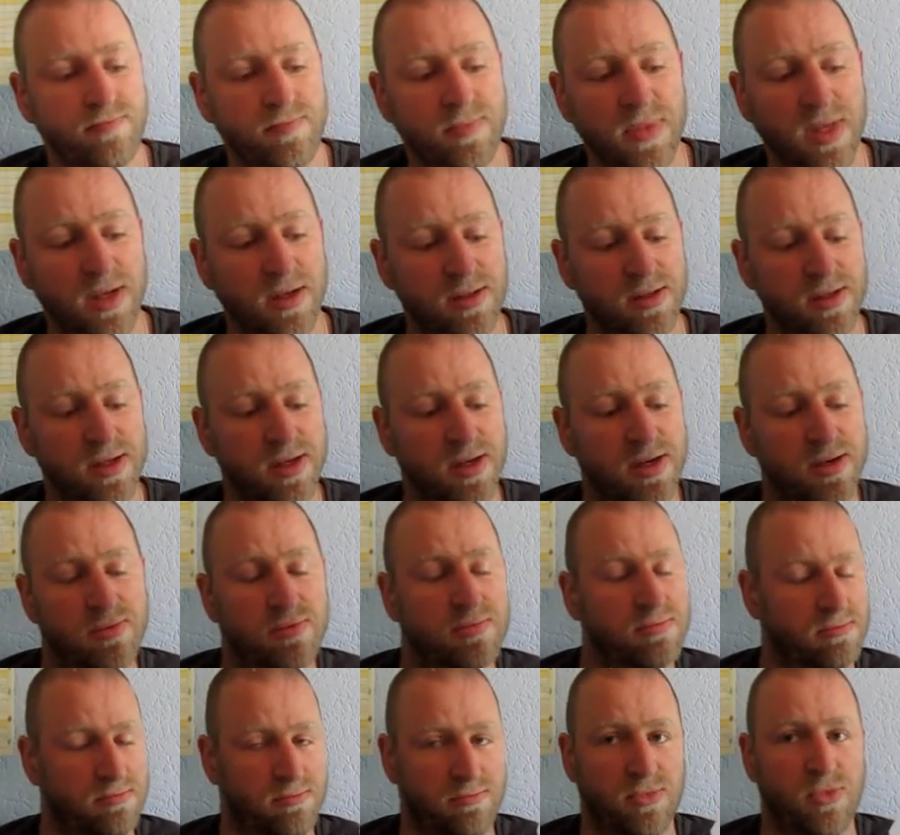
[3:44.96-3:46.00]
And I
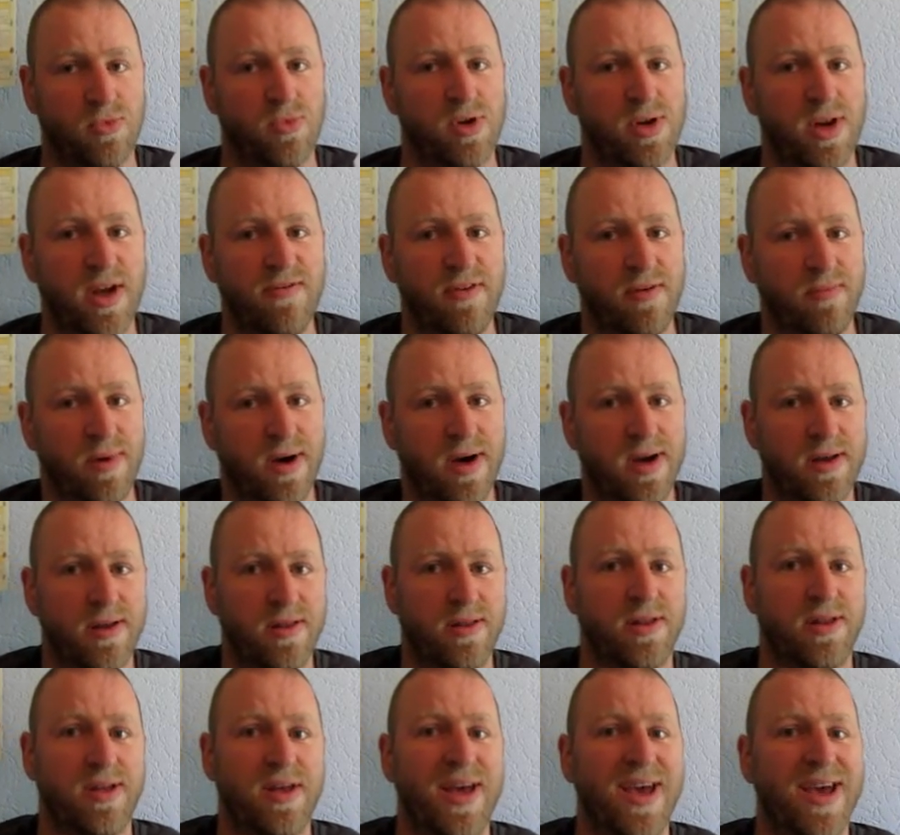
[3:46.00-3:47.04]
will never buy
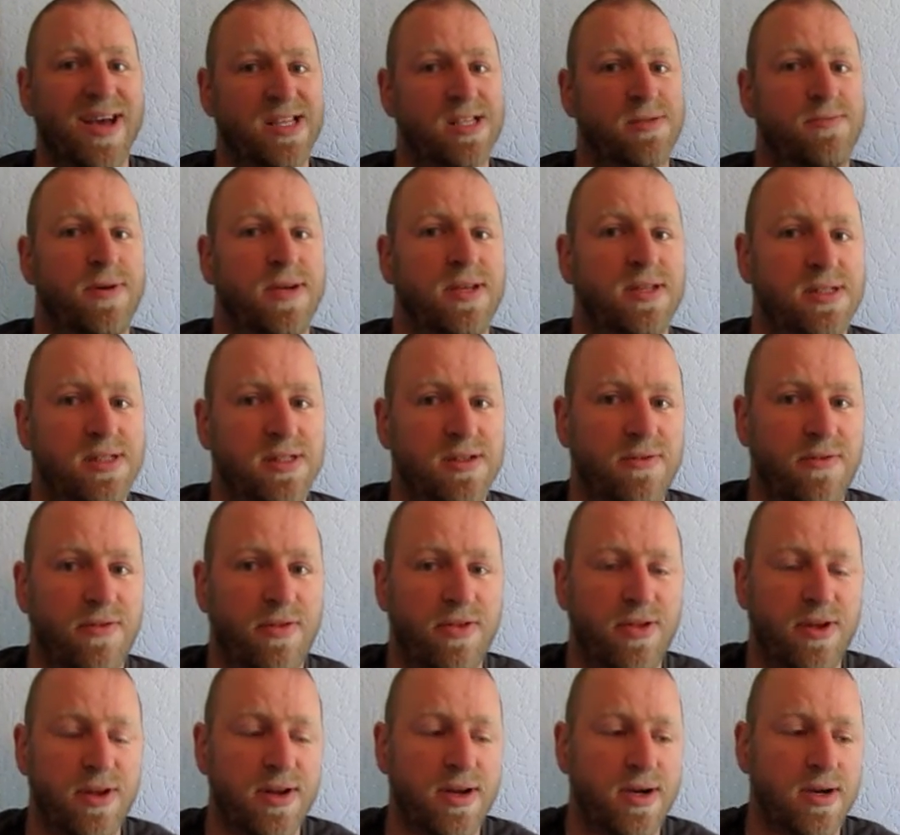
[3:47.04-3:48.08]
the expensive
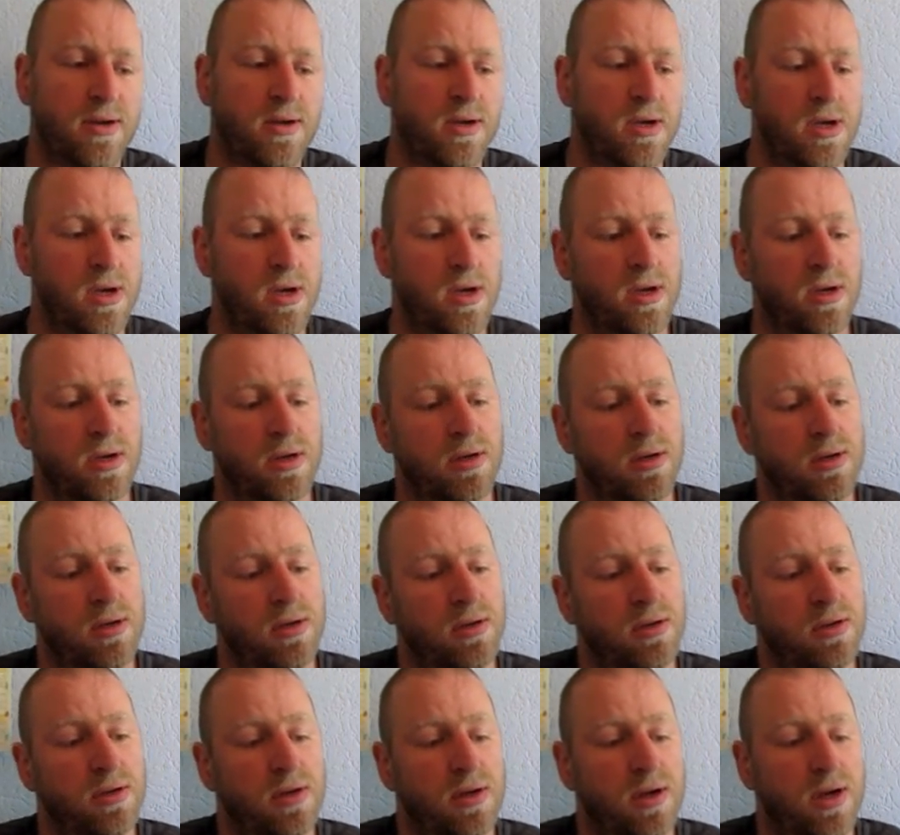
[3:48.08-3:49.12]
thinner.
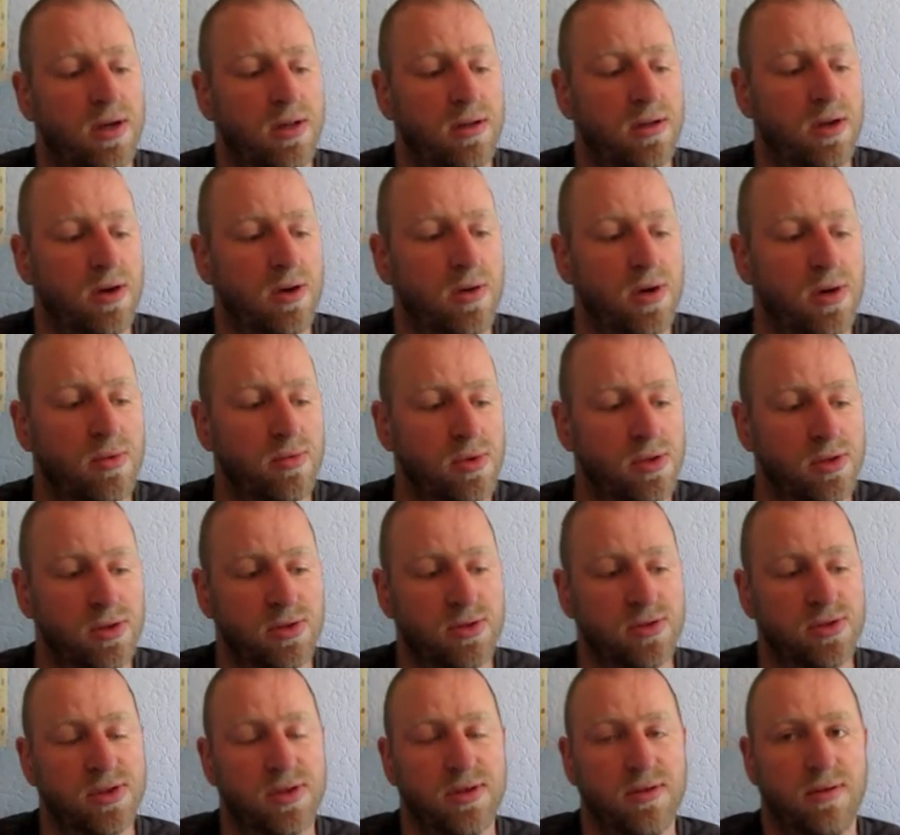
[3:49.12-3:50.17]
I know I will
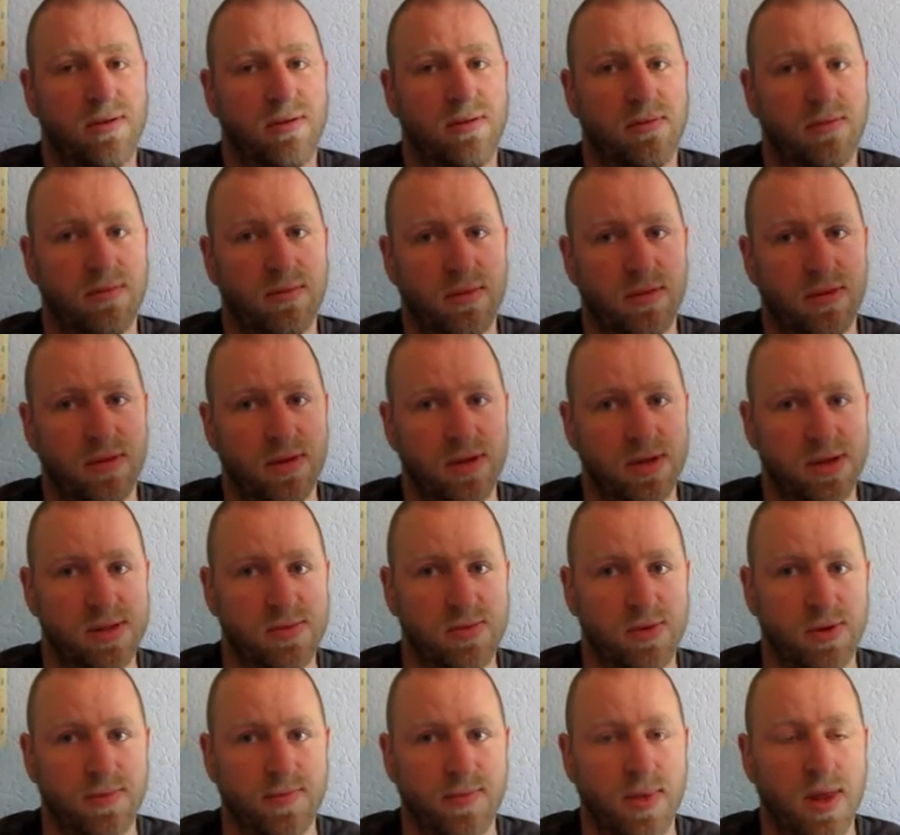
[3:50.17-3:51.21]
use this
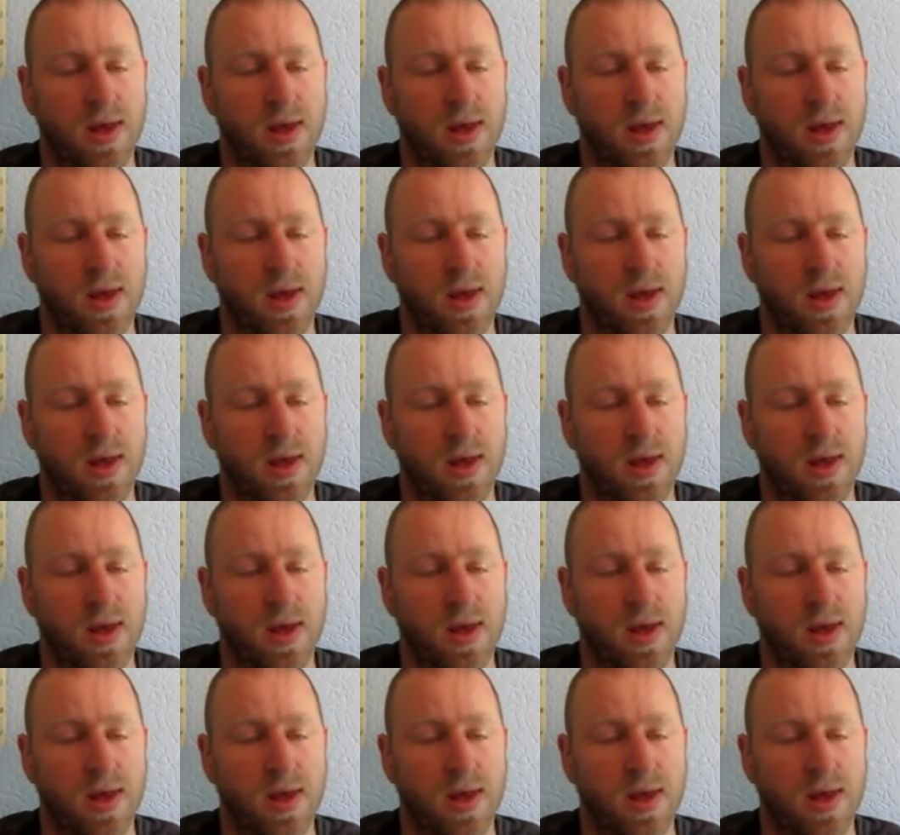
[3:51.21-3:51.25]
one.